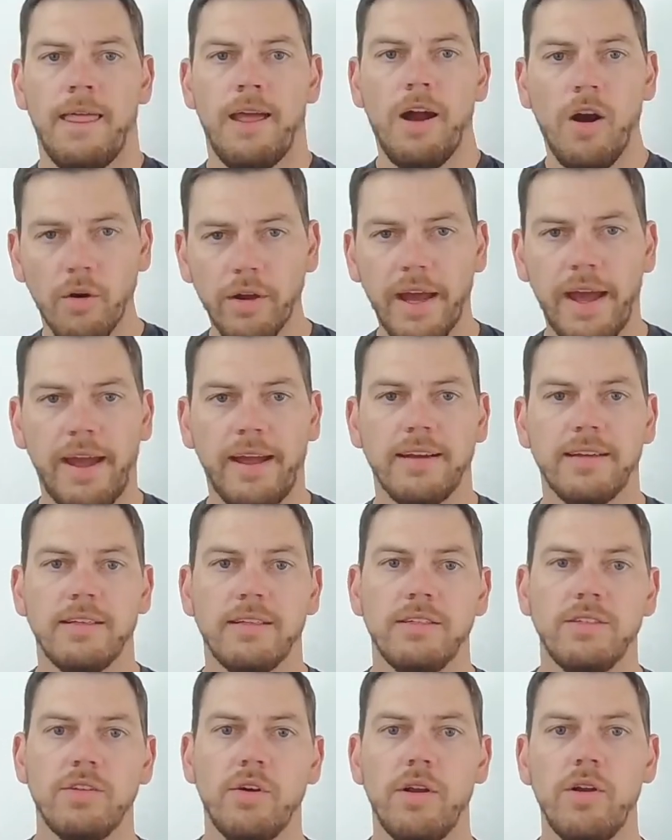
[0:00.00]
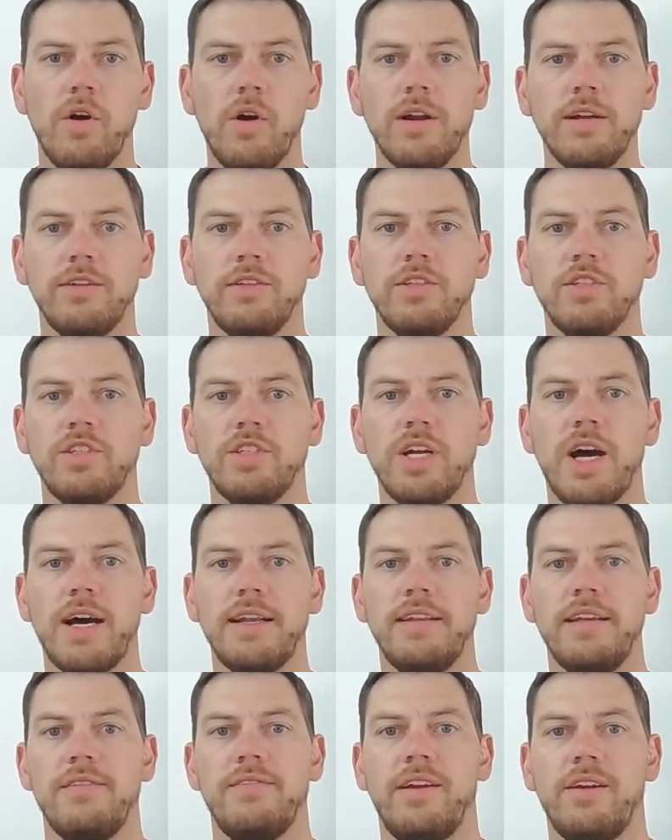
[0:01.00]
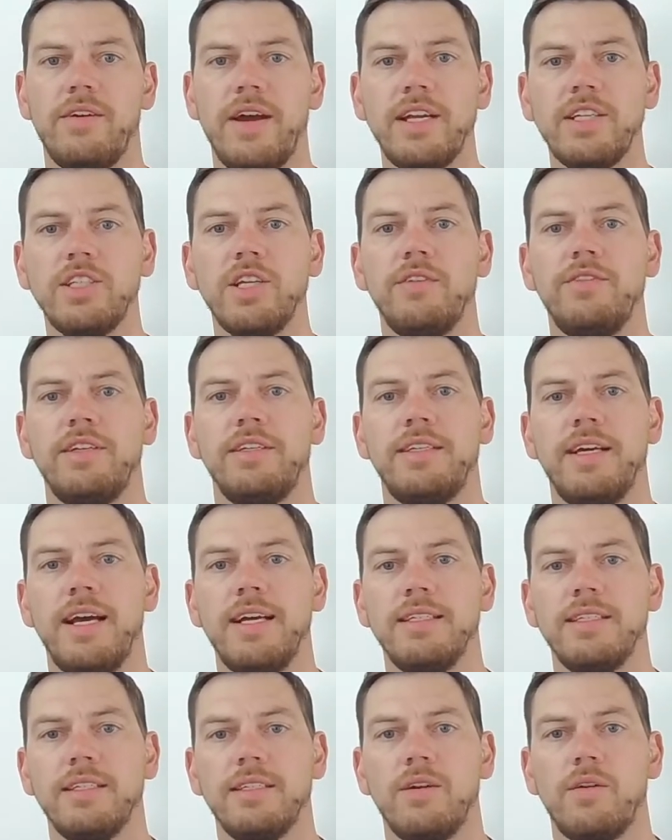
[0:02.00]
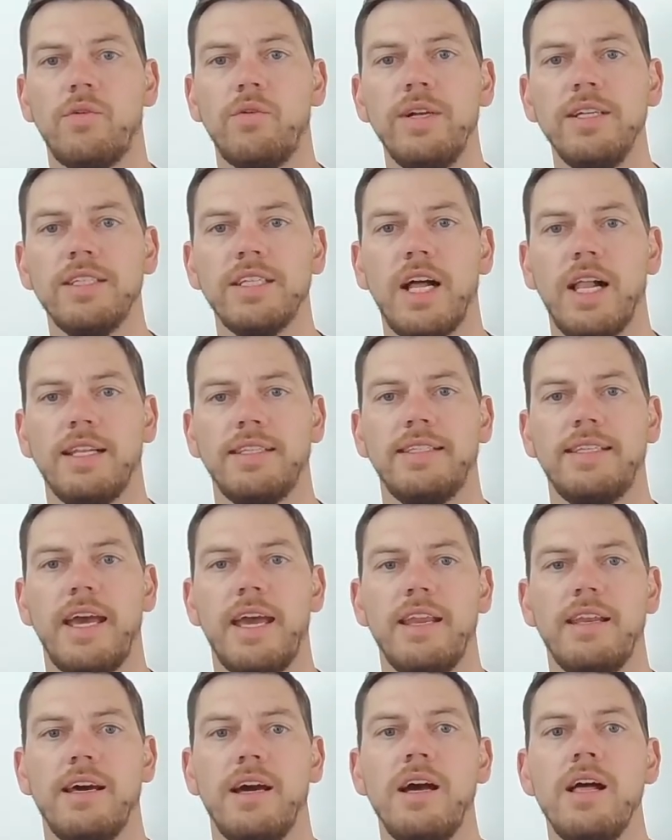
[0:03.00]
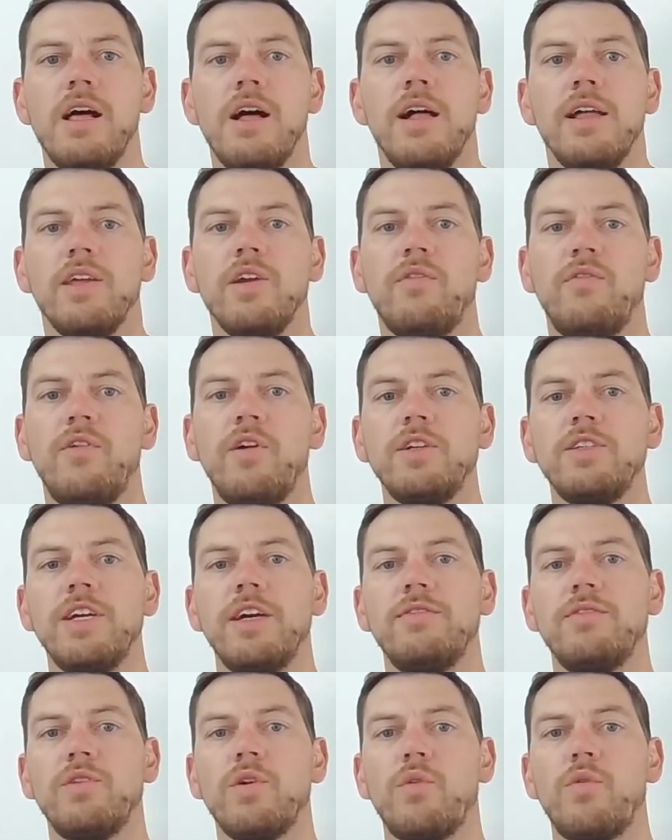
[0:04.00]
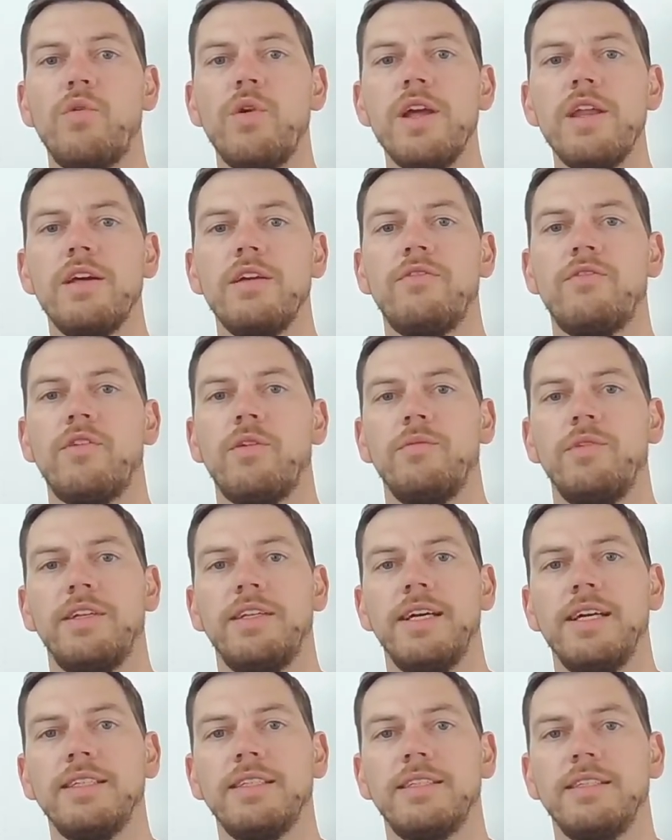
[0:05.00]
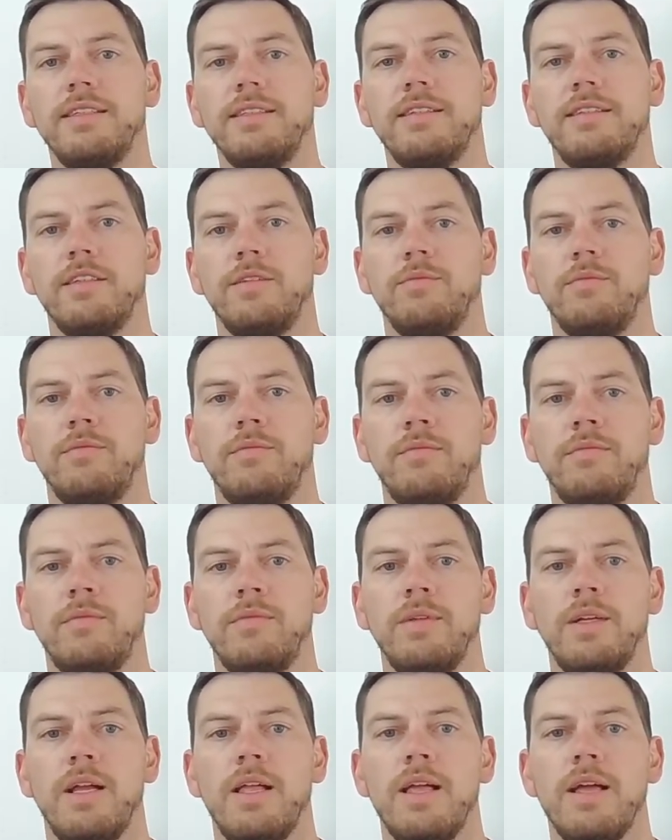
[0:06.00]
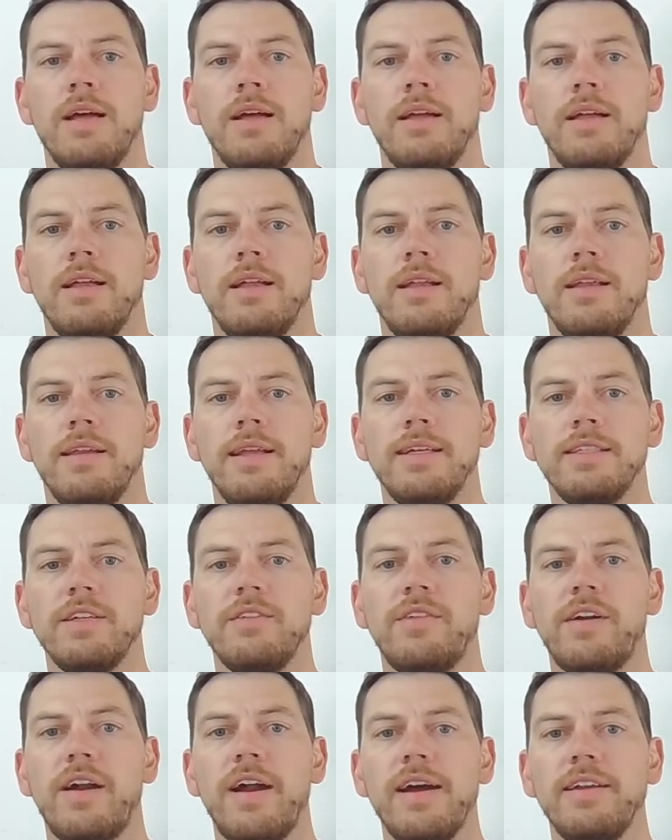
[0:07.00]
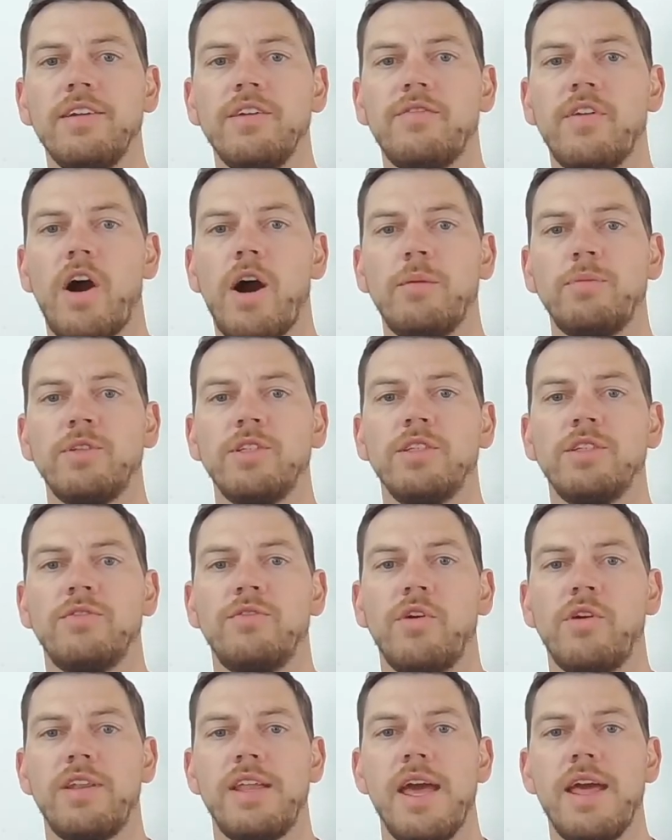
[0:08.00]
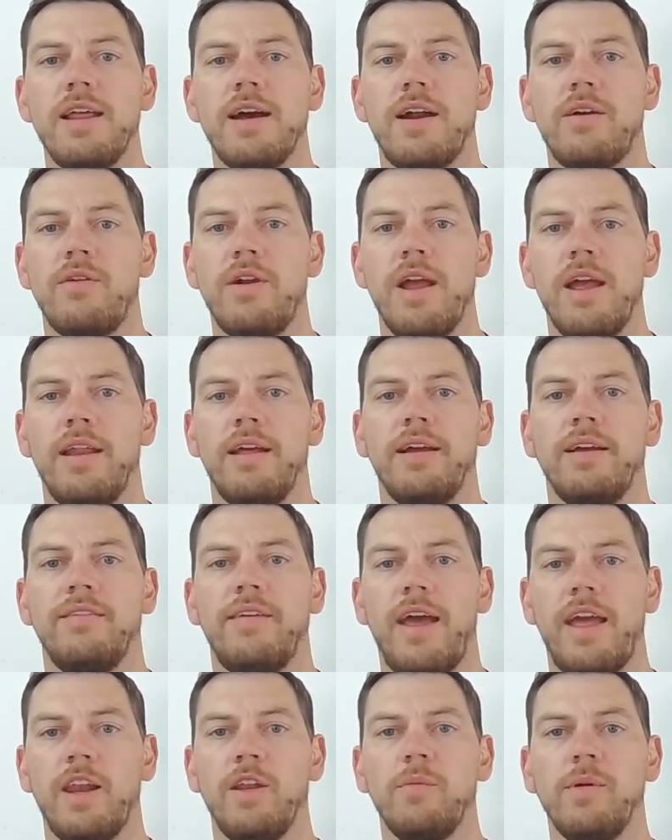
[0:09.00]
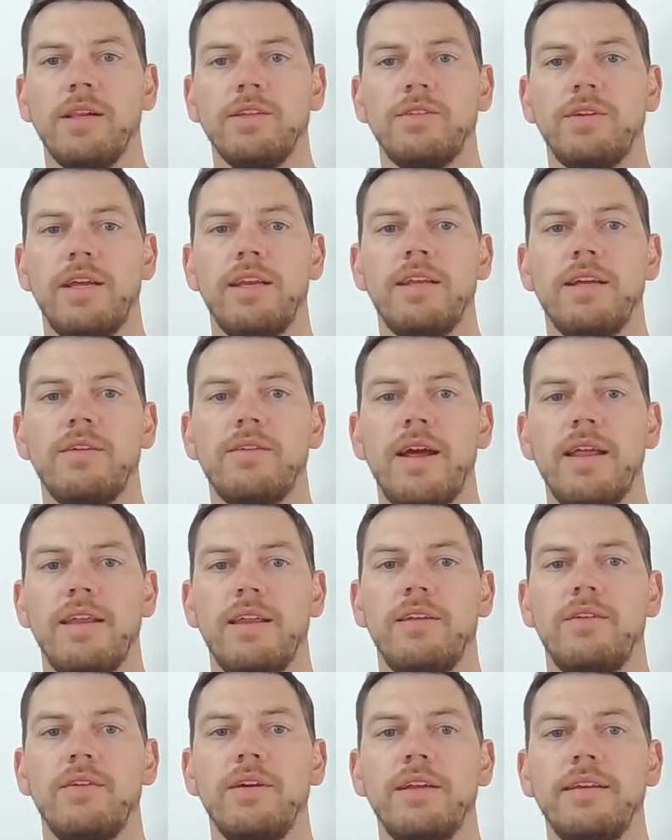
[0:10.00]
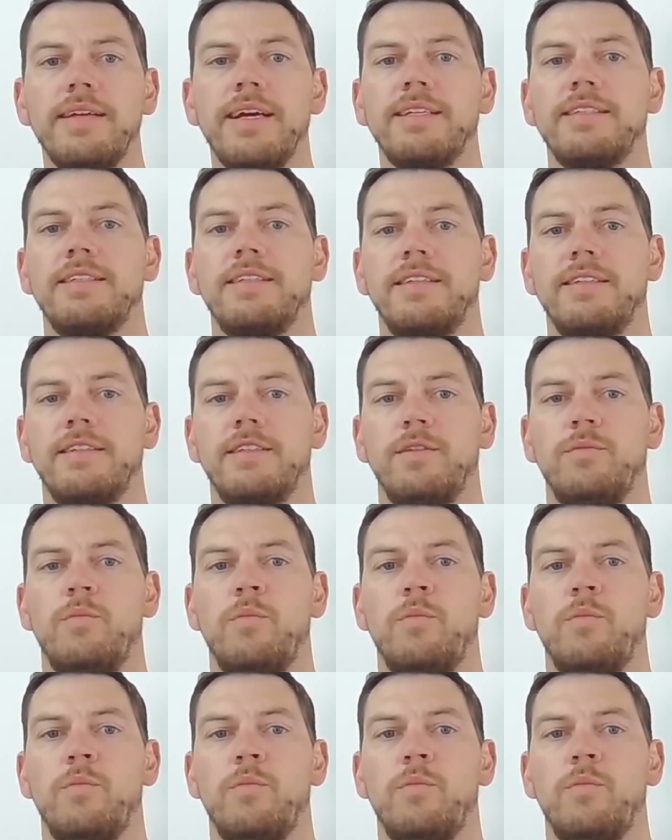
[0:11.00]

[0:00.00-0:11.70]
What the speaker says: Okay, so in order to start the evaluation of your test result data, you first have to read it from your test system. There's a variety of options for data reading available to integrate into your test system.